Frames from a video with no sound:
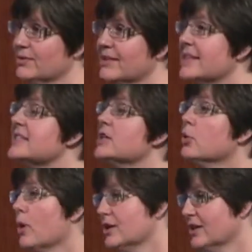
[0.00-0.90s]
and they still
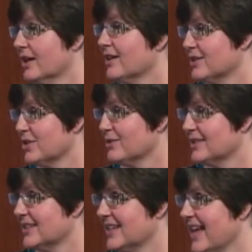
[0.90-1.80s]
watch cooking shows
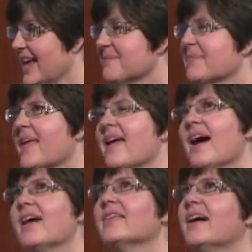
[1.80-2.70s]
to today.
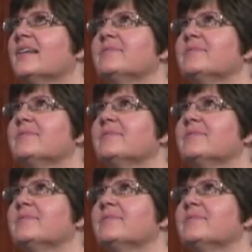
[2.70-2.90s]
I thought,